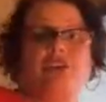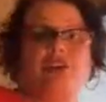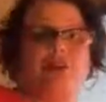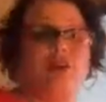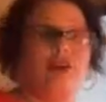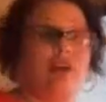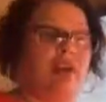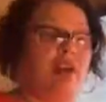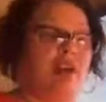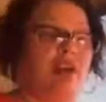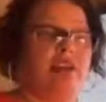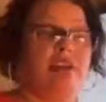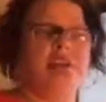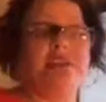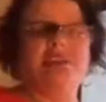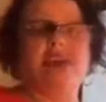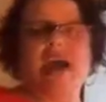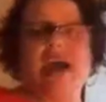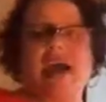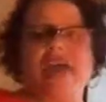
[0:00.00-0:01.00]
you can
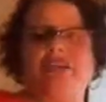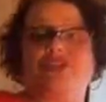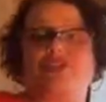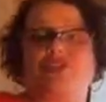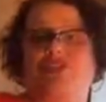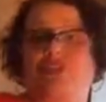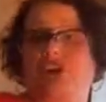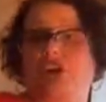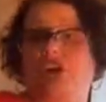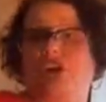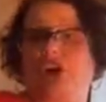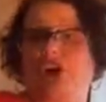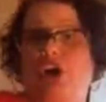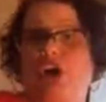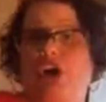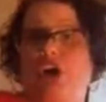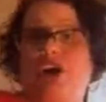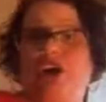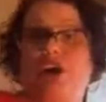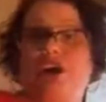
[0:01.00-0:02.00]
text, you can
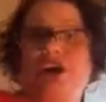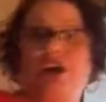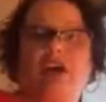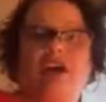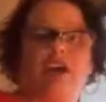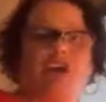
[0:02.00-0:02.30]
call,